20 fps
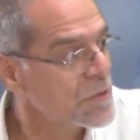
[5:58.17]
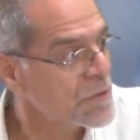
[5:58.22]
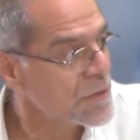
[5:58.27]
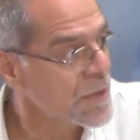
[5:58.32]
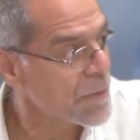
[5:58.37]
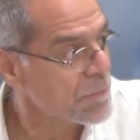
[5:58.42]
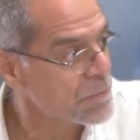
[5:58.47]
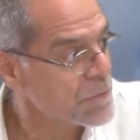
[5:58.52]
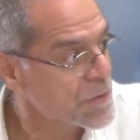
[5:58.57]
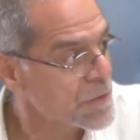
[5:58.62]

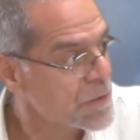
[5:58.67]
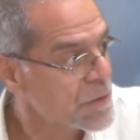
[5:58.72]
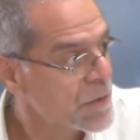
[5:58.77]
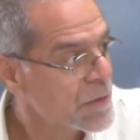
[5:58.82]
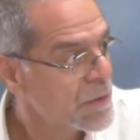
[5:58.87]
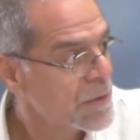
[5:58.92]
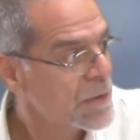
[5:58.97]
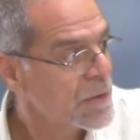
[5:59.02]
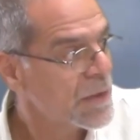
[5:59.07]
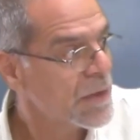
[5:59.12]
steps
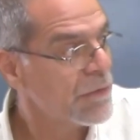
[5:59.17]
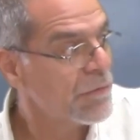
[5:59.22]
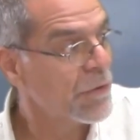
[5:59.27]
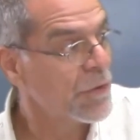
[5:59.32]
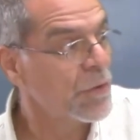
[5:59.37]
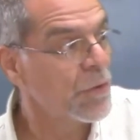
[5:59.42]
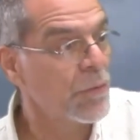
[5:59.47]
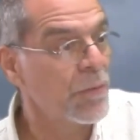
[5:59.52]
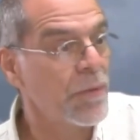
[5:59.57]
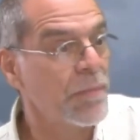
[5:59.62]

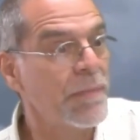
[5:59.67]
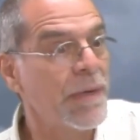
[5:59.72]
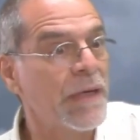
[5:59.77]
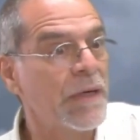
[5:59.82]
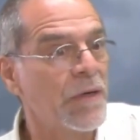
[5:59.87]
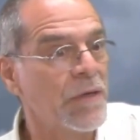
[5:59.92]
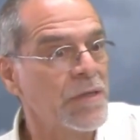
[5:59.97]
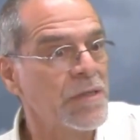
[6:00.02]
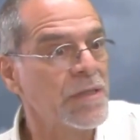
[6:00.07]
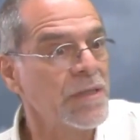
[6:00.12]
even though we may
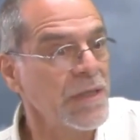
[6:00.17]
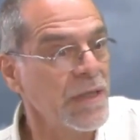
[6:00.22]
not